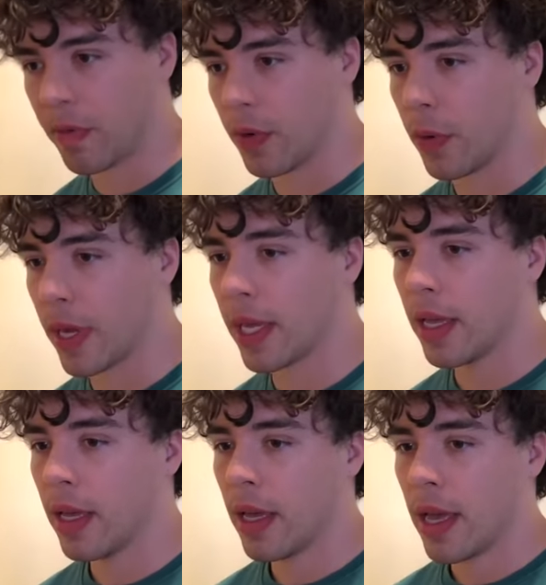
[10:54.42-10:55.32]
of doing,
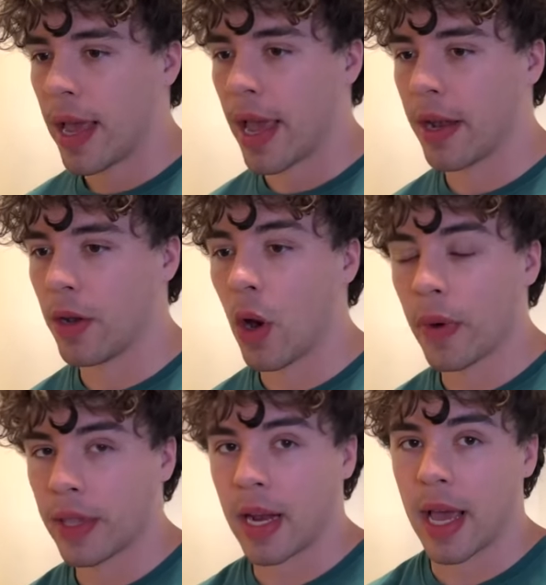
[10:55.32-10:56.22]
and
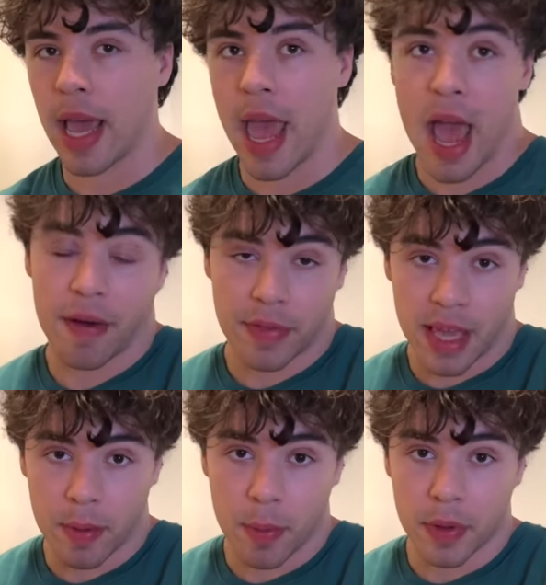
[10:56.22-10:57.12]
knowing that I have the
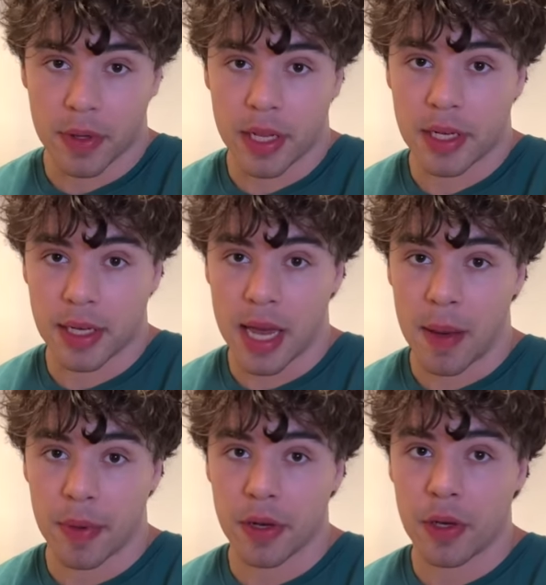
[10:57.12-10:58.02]
capability to
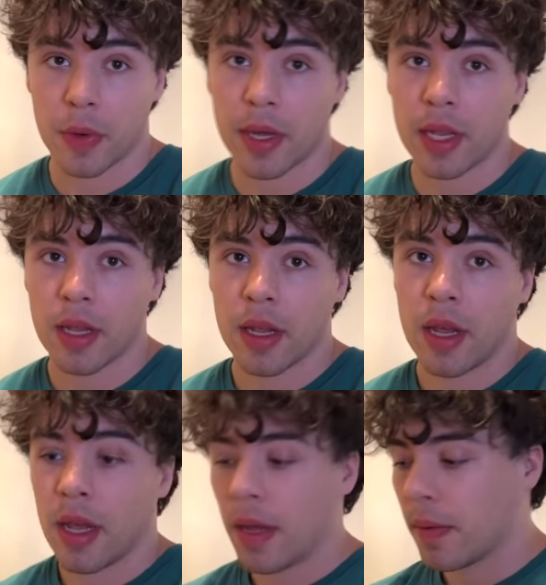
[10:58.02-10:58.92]
tap into it,
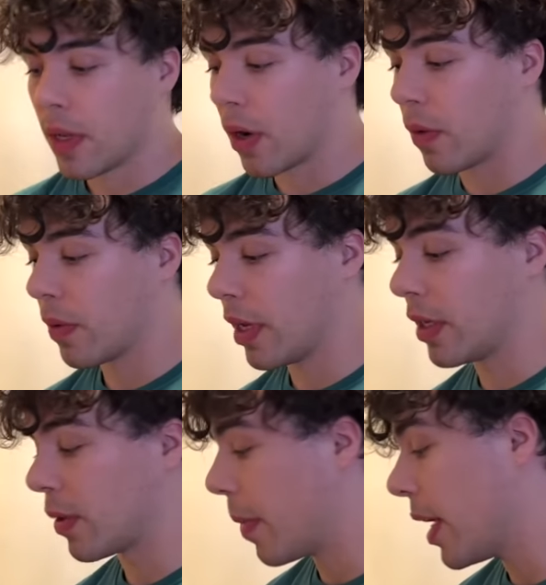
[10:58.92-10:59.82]
you know,
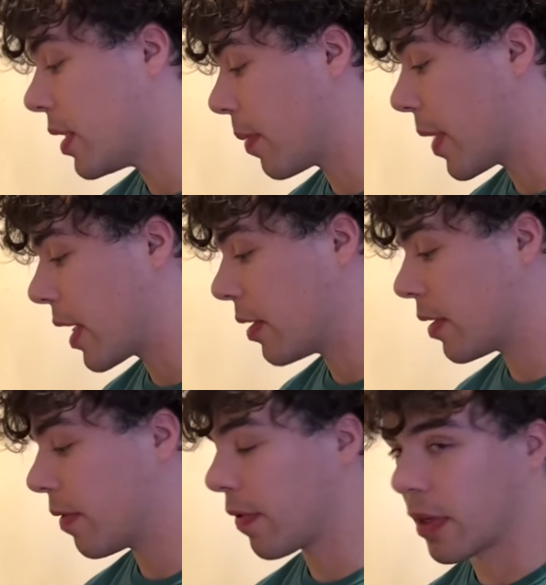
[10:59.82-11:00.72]
is amazing.
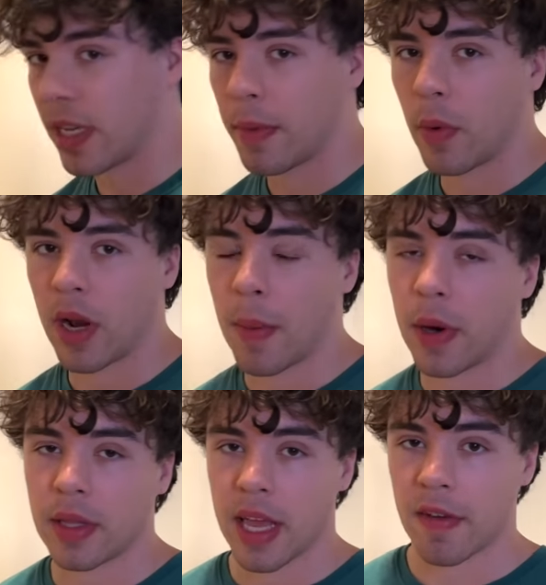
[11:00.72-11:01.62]
Because, for example, when I
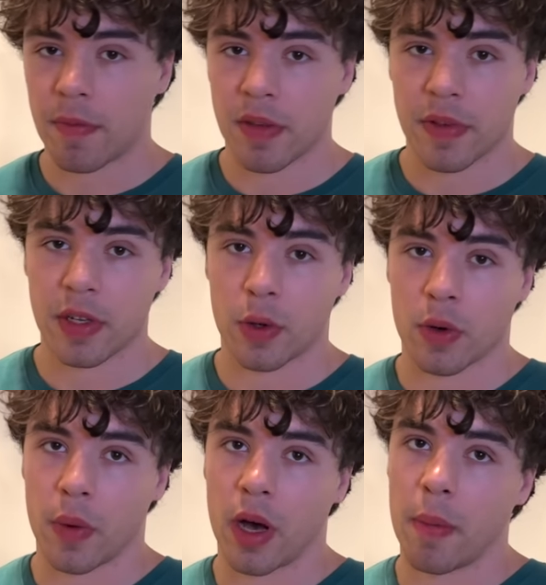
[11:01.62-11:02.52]
bought the F P V drone
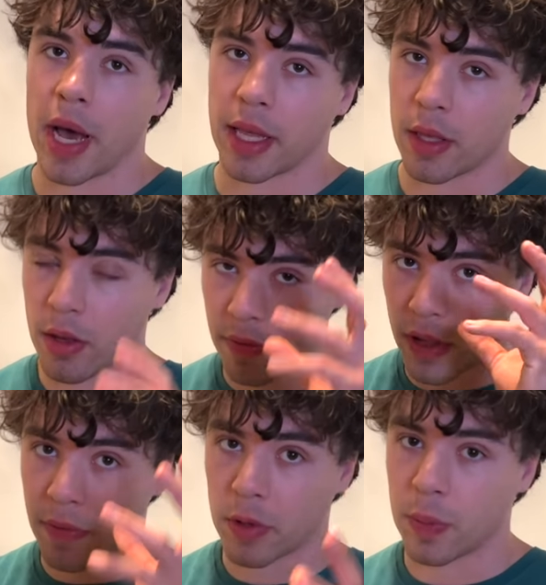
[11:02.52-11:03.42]
a while back that you can
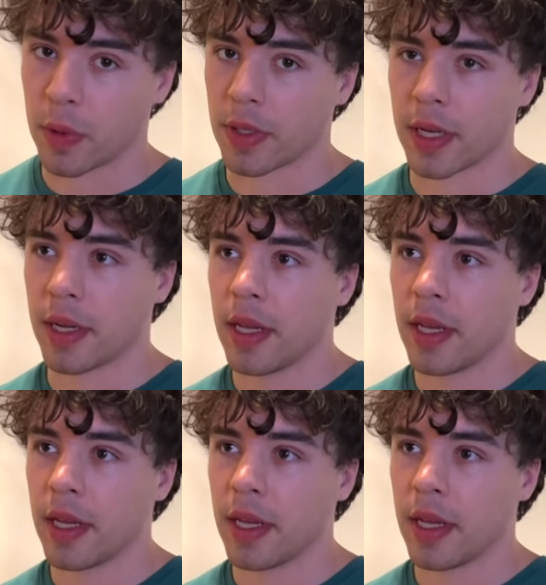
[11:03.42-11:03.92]
fly first person,